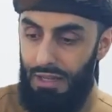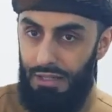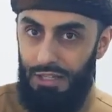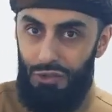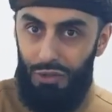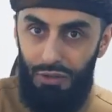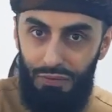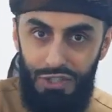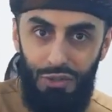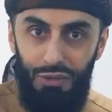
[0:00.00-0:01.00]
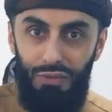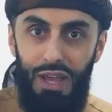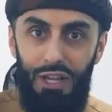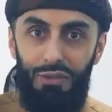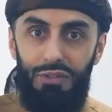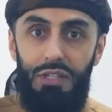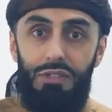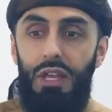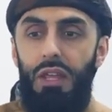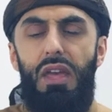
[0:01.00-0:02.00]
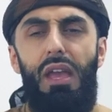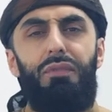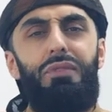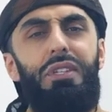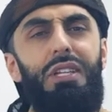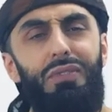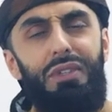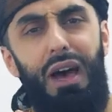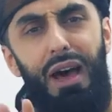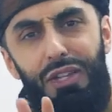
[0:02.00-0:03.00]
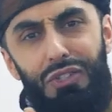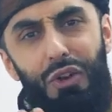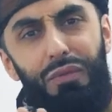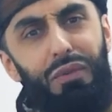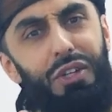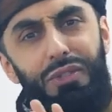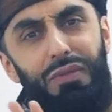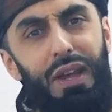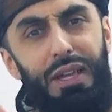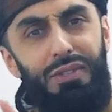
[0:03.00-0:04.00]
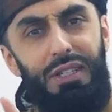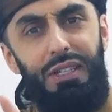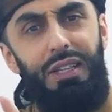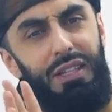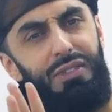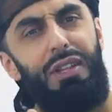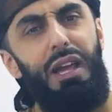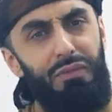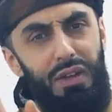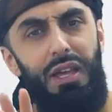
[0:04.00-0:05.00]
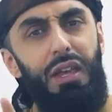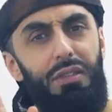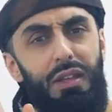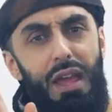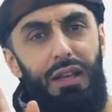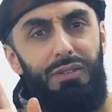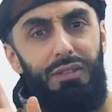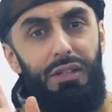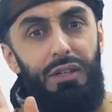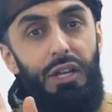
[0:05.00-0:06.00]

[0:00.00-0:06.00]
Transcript: and his or her physical faculties, they have seized the highest offerings of fasting in this life and the next.